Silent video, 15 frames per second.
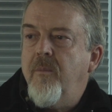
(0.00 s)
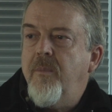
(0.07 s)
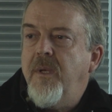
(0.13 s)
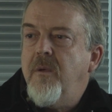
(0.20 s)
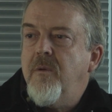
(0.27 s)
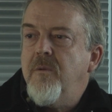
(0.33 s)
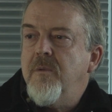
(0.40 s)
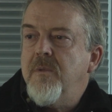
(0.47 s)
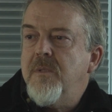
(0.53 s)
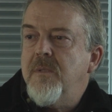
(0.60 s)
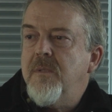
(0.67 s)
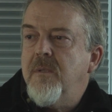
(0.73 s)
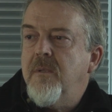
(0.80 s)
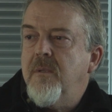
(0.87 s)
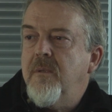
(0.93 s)

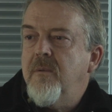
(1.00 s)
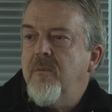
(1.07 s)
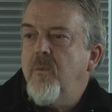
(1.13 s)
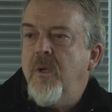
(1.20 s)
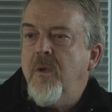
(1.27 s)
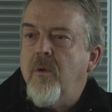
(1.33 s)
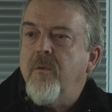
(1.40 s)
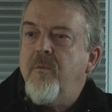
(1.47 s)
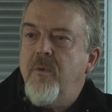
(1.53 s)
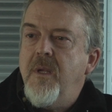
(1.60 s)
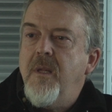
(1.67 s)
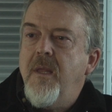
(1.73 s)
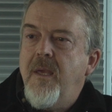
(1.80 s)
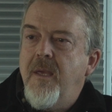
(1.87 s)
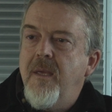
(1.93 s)
because we're not
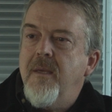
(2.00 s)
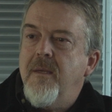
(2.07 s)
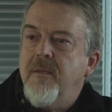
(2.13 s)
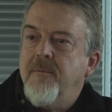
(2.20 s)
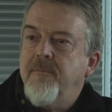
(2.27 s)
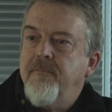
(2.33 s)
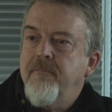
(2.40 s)
really here.